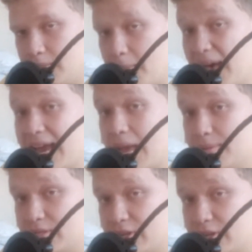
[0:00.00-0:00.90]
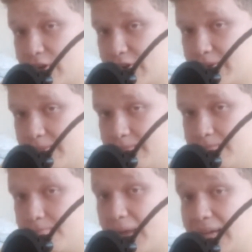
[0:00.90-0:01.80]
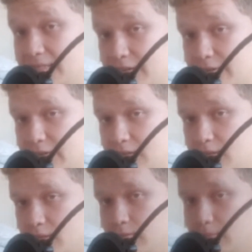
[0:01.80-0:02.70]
Bad episode, bad series.